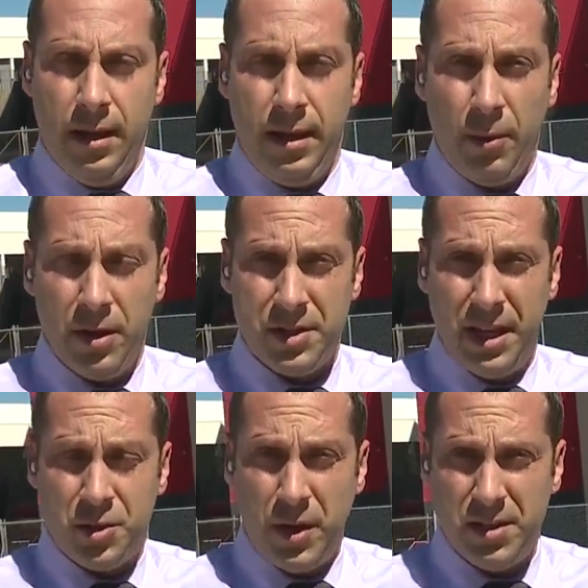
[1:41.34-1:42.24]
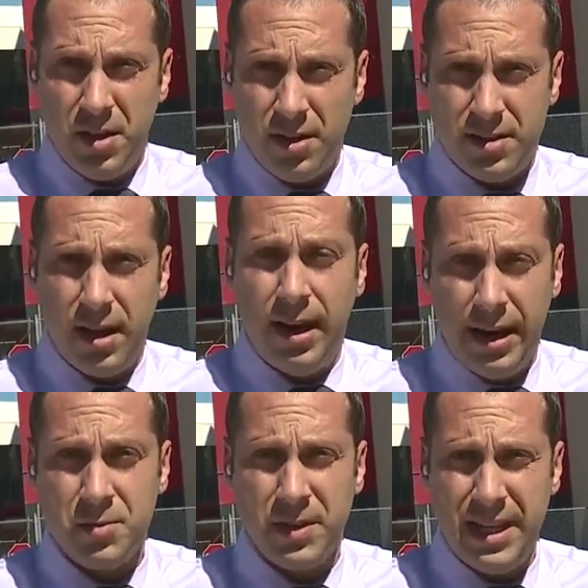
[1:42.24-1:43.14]
Yeah, we understand Trey Songz uh,
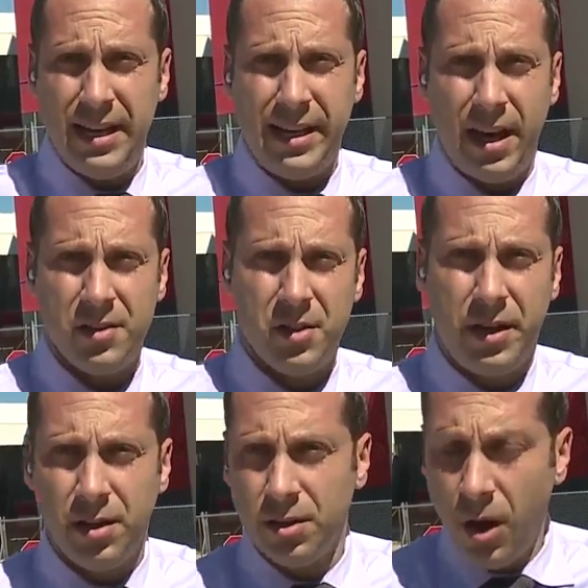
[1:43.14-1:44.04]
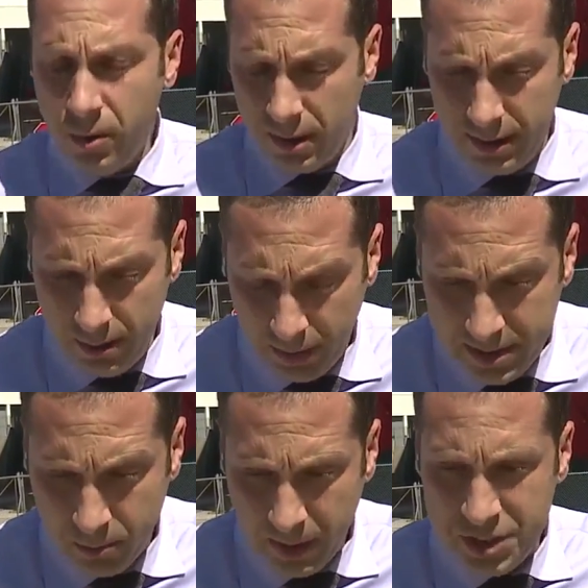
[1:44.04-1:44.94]
has retained counsel here locally. We
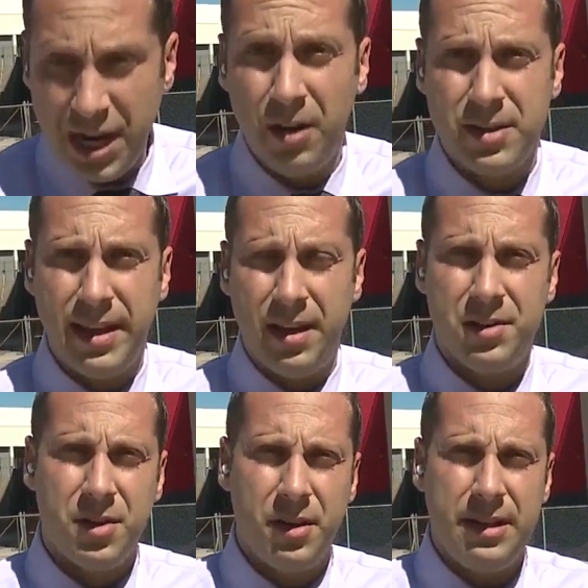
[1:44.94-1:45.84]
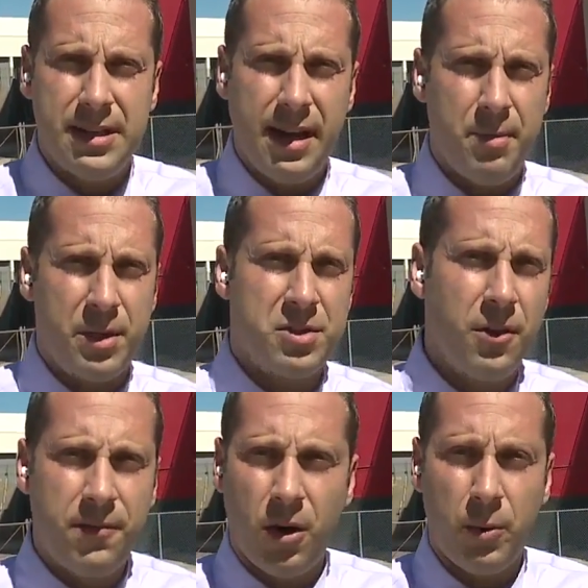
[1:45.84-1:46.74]
did reach out to that attorney today, but so
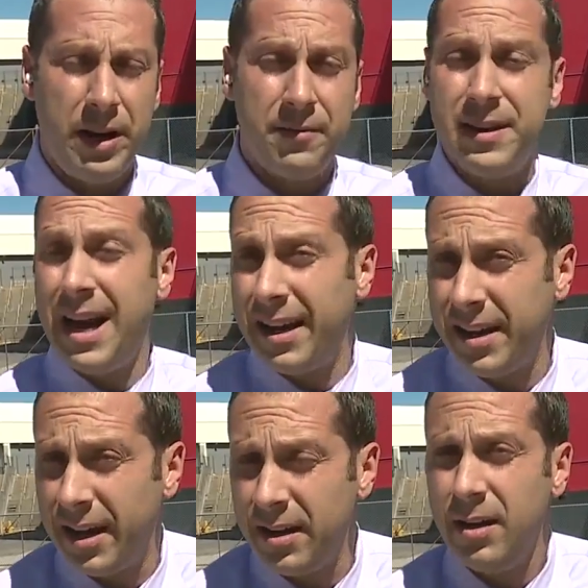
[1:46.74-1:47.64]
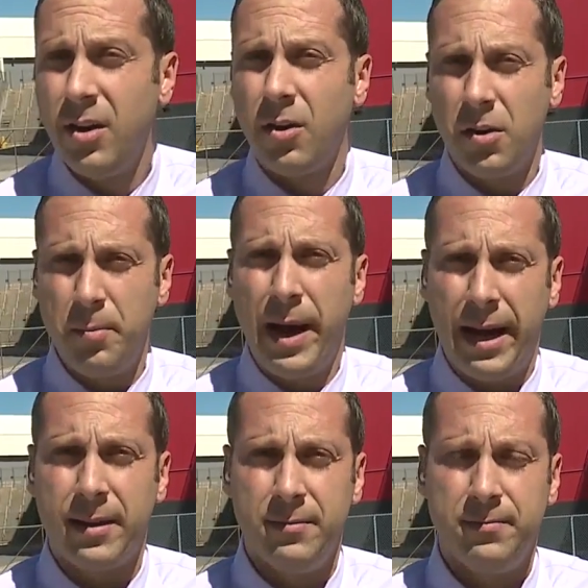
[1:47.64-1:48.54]
far we have not yet heard back.